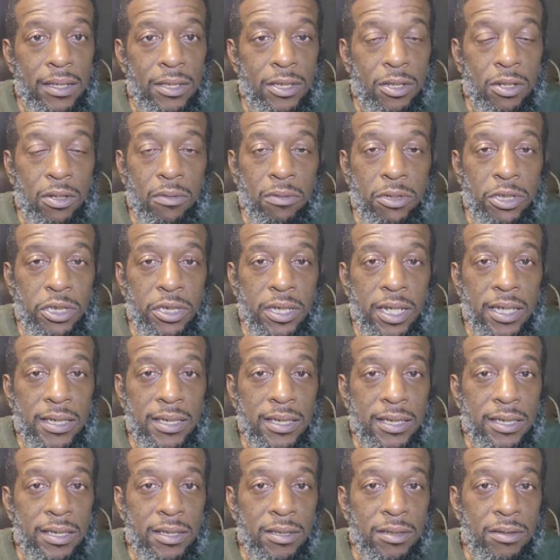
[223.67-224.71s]
doing what she has
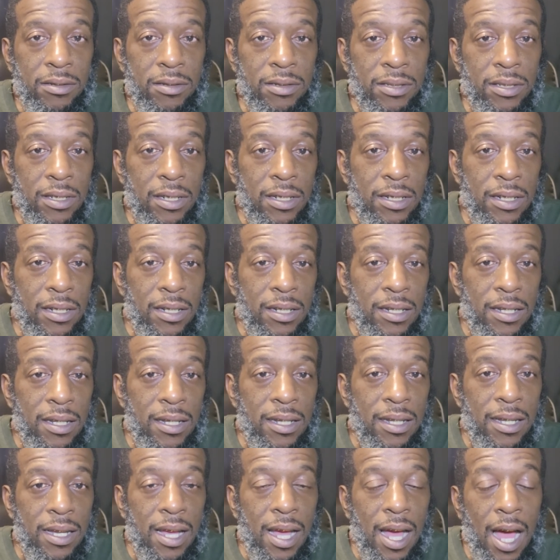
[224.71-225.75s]
to do.
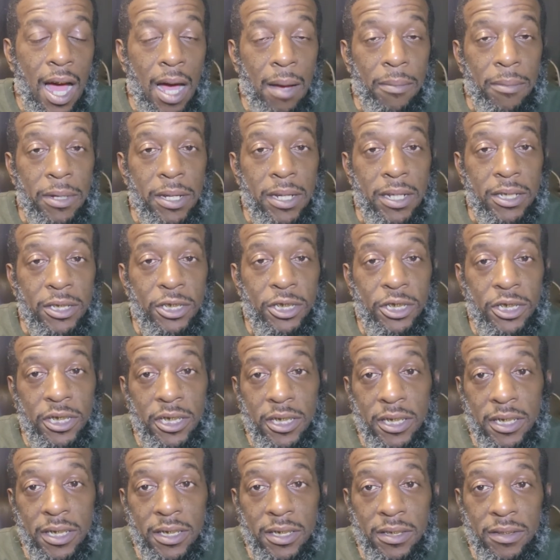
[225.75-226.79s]
I mean,
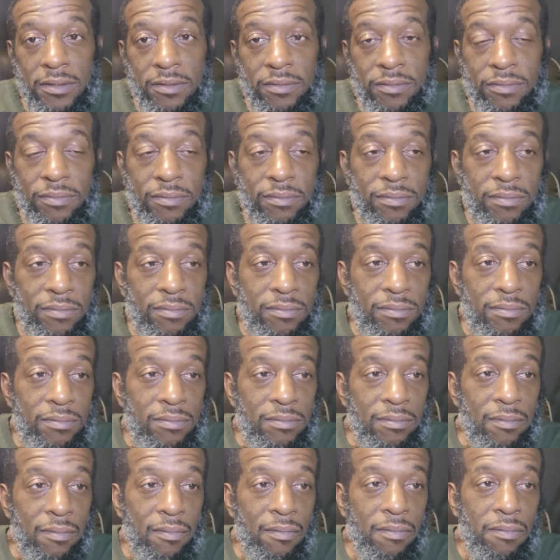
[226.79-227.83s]
shit.
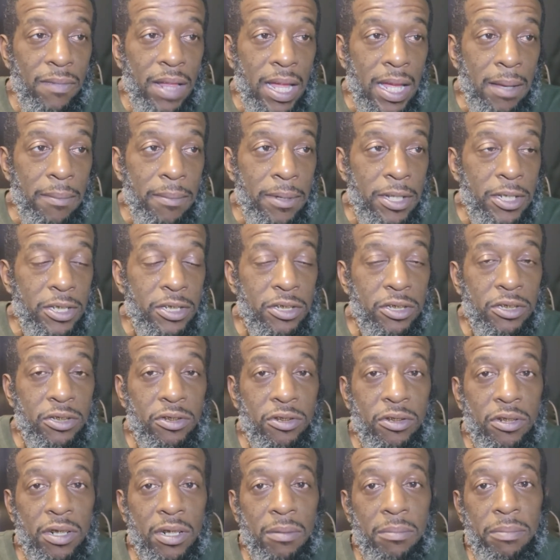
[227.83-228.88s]
Maybe she was
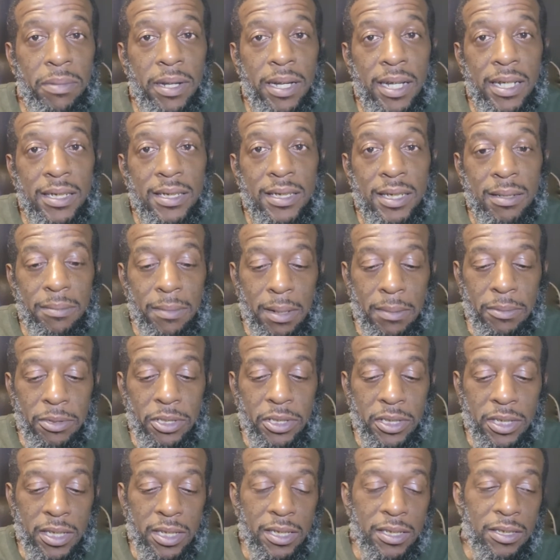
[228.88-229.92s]
doing her best and maybe
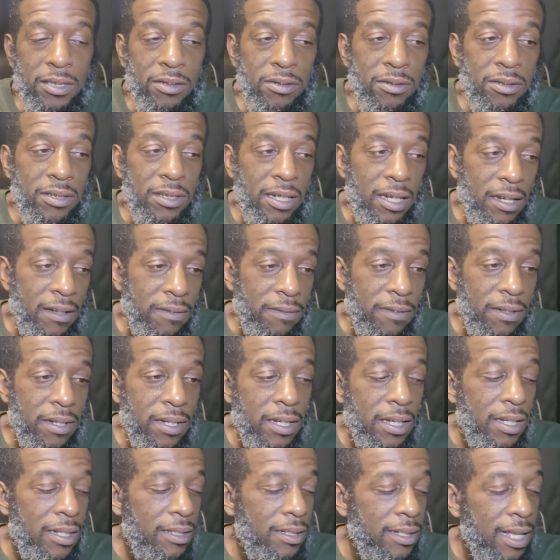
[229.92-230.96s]
she couldn't do enough.
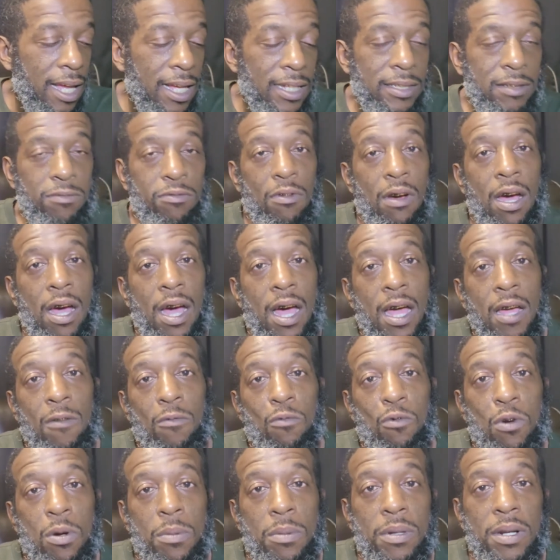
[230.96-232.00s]
That's
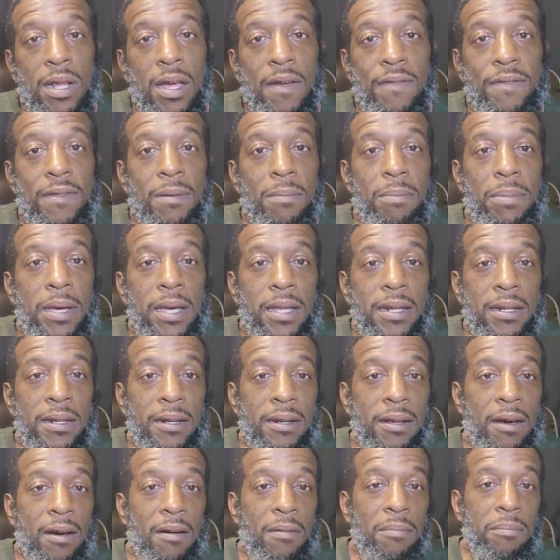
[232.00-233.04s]
why women have
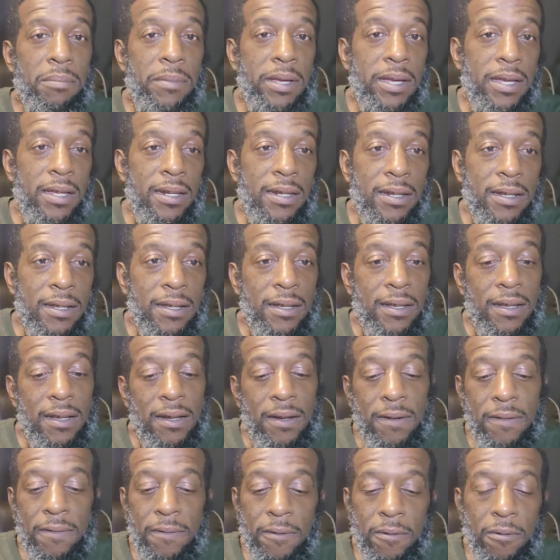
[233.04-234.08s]
depended on men
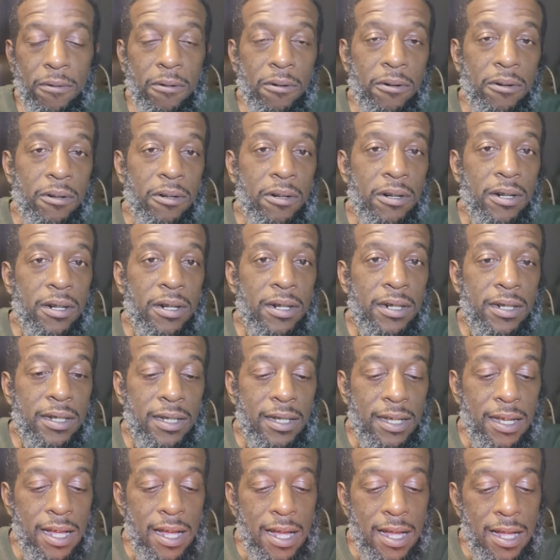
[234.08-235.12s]
for
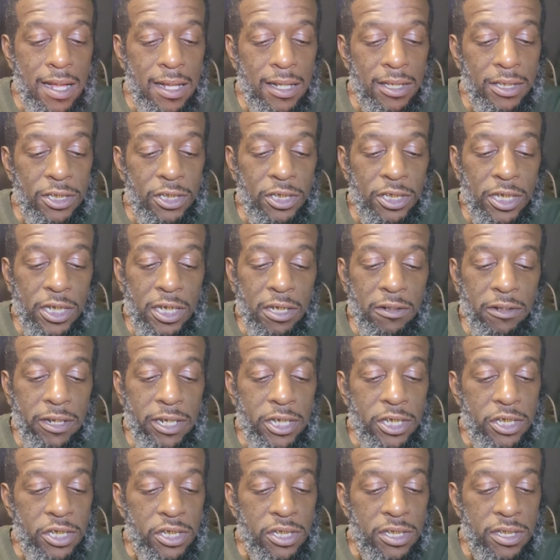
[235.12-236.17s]

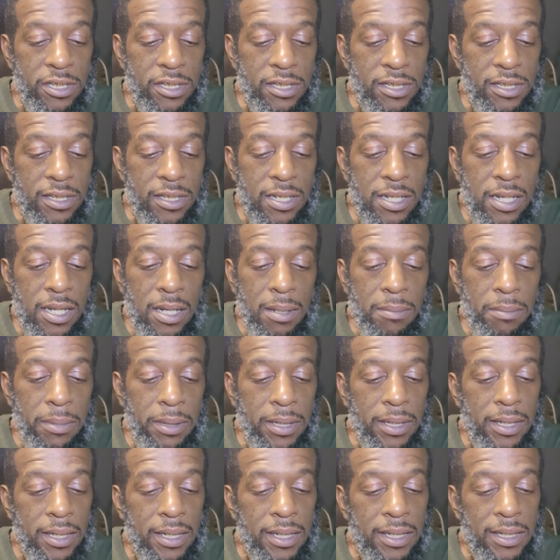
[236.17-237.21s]
generations
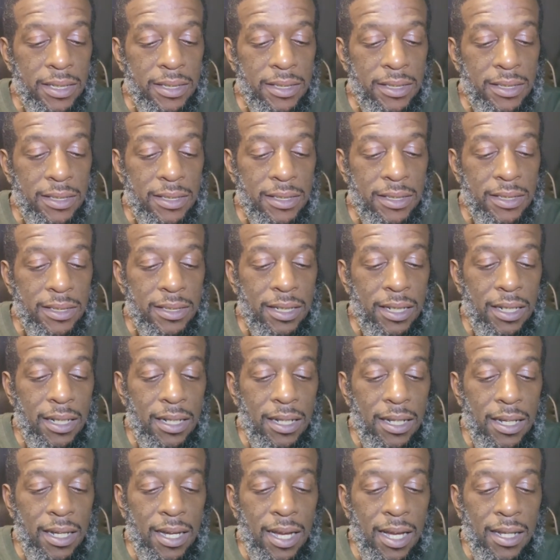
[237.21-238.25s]
because
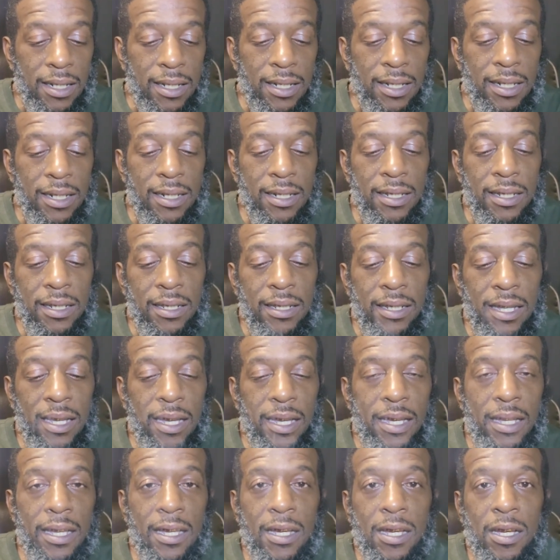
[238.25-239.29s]
at the end of the
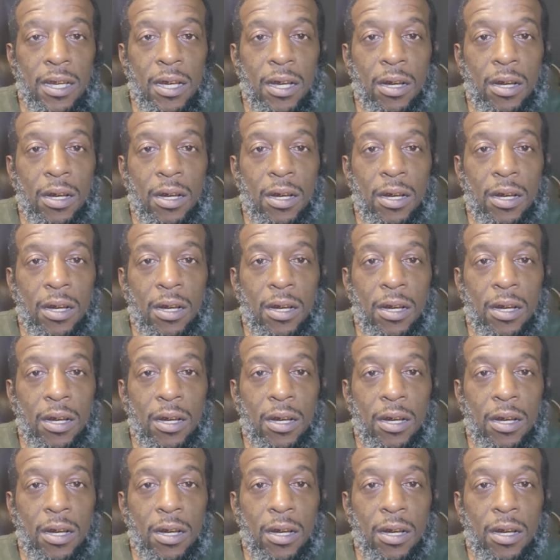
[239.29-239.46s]
day,